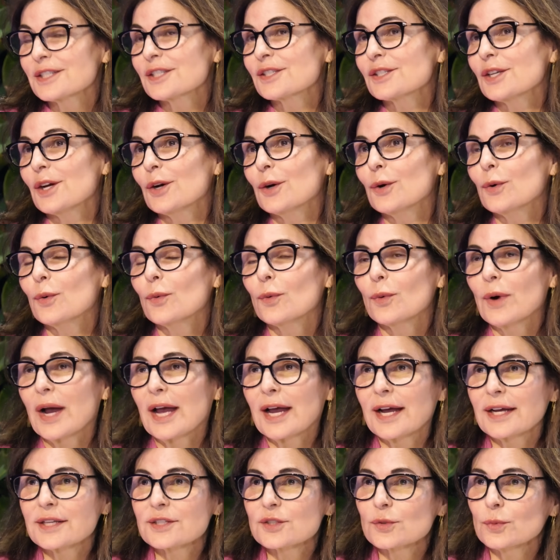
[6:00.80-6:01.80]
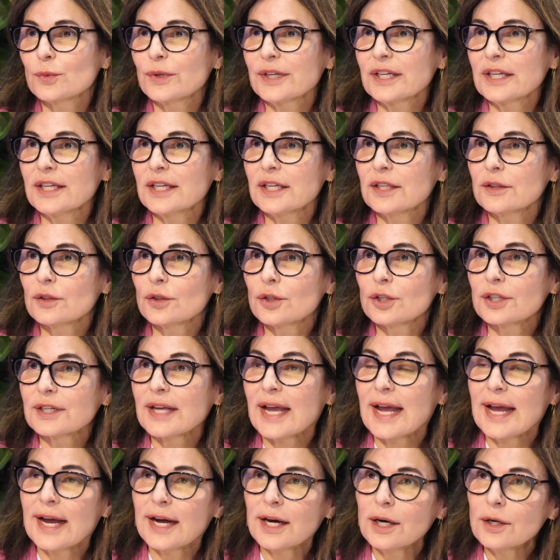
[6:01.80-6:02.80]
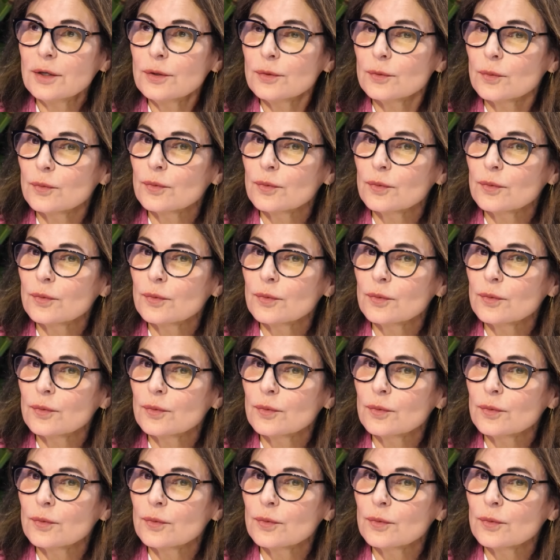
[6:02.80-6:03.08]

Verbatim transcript: So as we look out,